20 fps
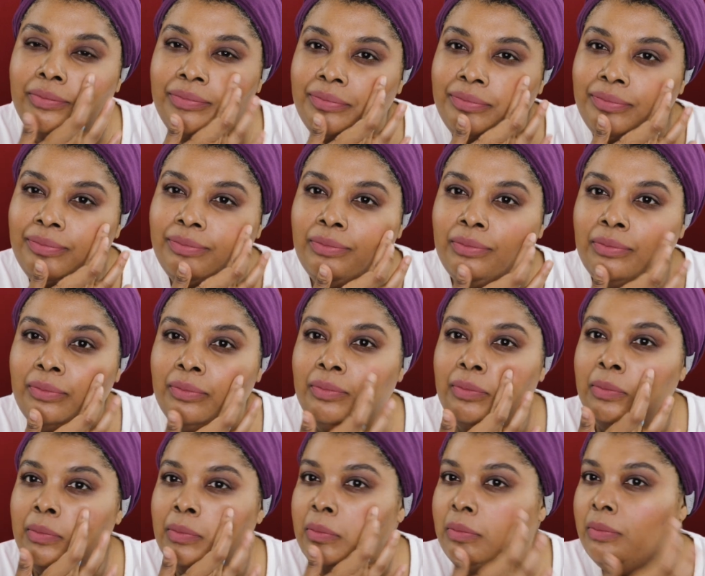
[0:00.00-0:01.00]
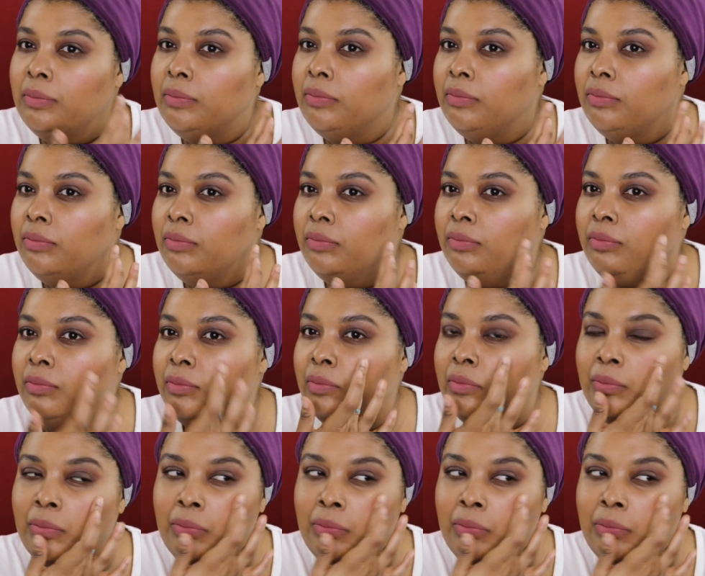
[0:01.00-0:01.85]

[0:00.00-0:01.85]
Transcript: [no speech]